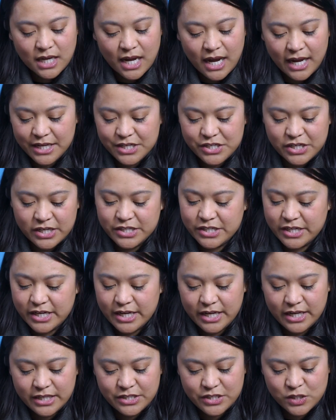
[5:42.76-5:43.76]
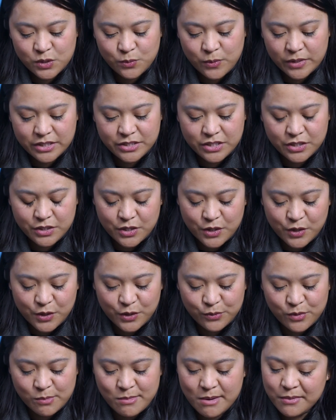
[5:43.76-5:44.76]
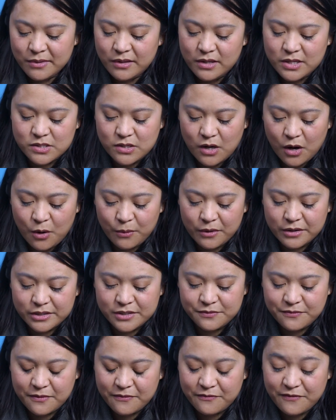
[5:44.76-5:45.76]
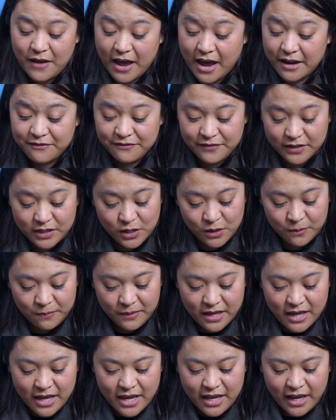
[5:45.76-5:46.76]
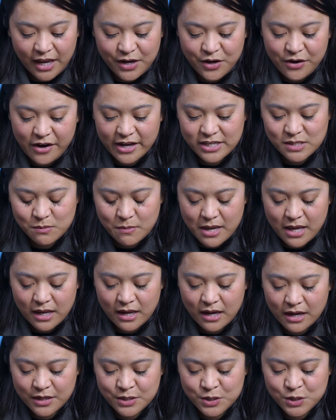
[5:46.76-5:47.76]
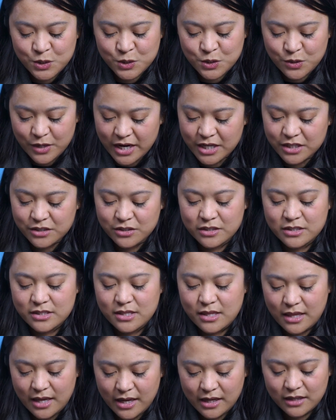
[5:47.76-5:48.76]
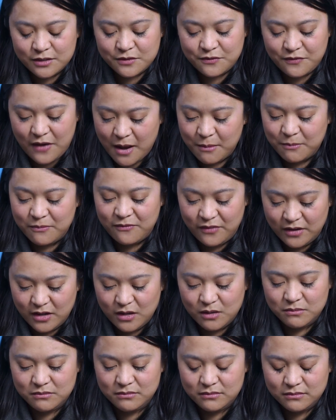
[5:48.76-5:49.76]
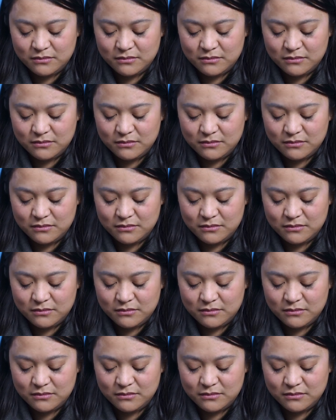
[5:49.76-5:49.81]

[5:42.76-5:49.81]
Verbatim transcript: Hi JJ, just wanted to know, remember the Star Wars fan film? Can you guys make a Stranger Things fan film?